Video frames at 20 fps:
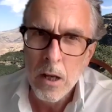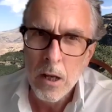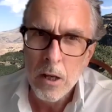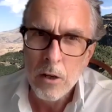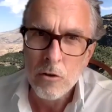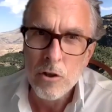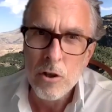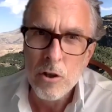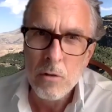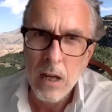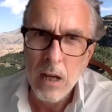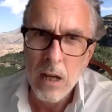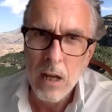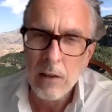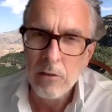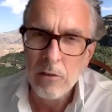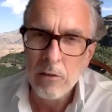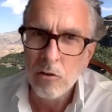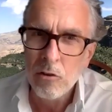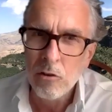new
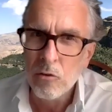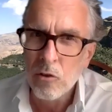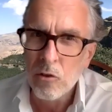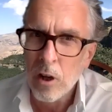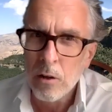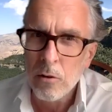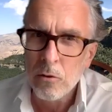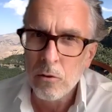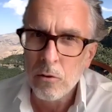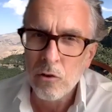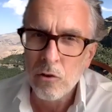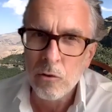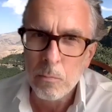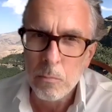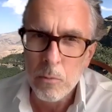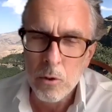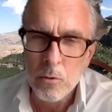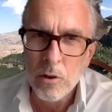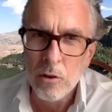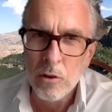cases of psychosis,
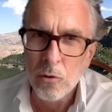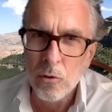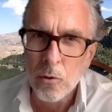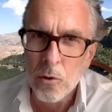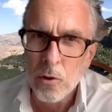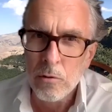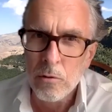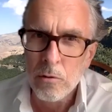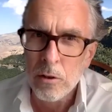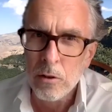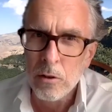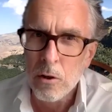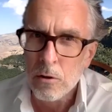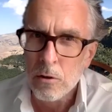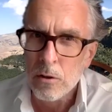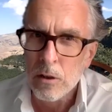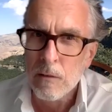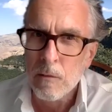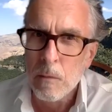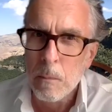mood disorder, and
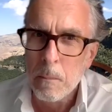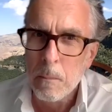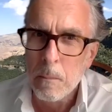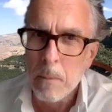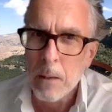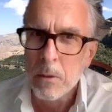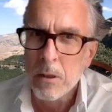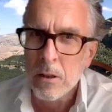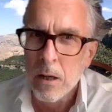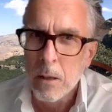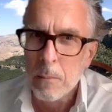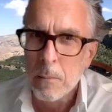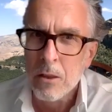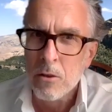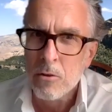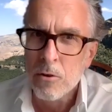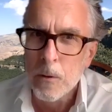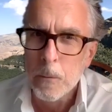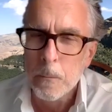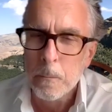cognitive impairment coming
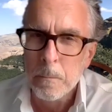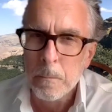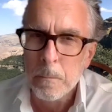through.